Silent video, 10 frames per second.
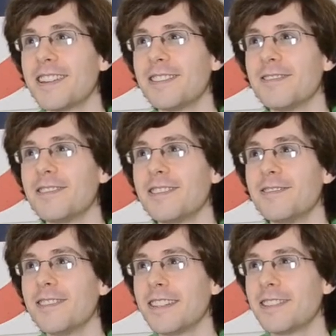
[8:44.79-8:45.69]
I sort of
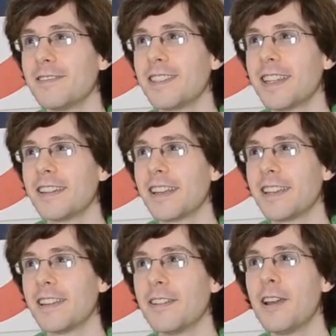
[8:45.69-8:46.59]
saw it, sort of said
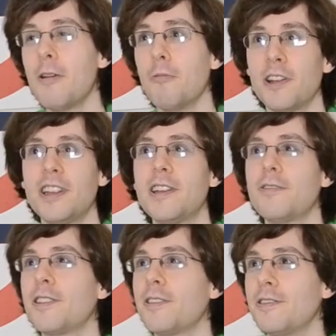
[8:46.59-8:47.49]
like, you know, 1
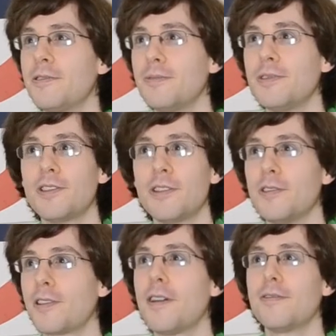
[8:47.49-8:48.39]
year ago you showed
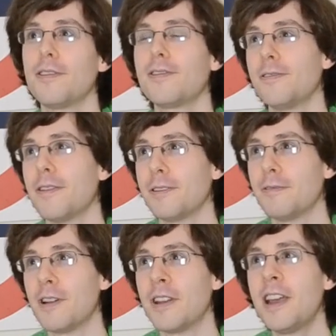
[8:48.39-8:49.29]
your cover off to
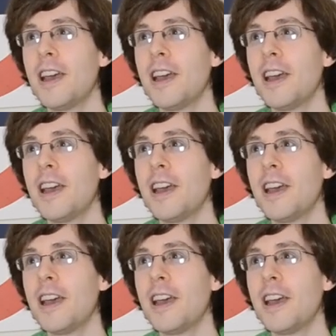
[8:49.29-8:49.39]
everyone.